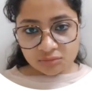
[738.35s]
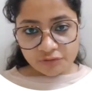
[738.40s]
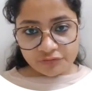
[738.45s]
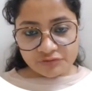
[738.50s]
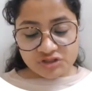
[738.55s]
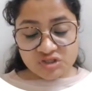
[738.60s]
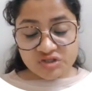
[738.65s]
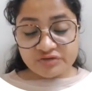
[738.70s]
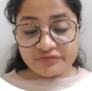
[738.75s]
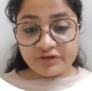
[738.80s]

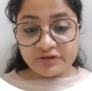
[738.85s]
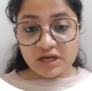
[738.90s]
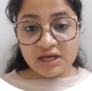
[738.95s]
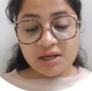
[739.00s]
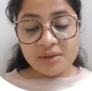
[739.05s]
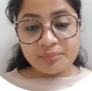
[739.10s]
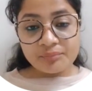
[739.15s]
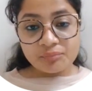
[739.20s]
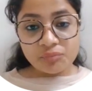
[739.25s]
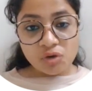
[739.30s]
which is a very
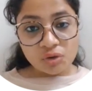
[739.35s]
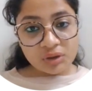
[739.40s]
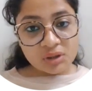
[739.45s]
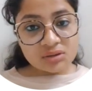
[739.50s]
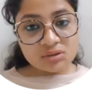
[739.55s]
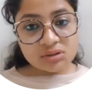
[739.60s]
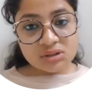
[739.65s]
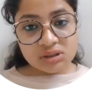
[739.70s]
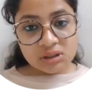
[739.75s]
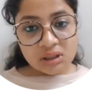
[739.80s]

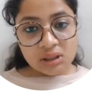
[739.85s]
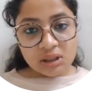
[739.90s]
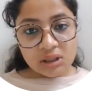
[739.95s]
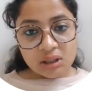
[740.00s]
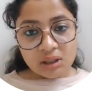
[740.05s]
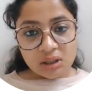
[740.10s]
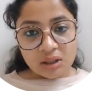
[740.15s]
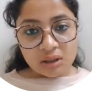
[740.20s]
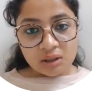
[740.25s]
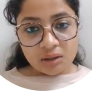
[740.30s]
important,
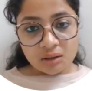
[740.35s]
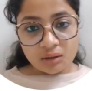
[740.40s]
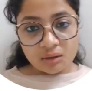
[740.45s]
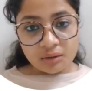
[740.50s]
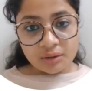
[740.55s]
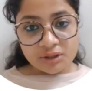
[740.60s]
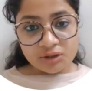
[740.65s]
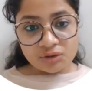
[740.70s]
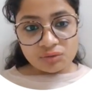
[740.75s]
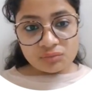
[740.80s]
uh,
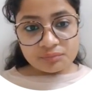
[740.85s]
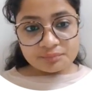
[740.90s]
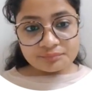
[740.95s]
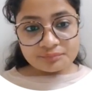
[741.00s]
you know,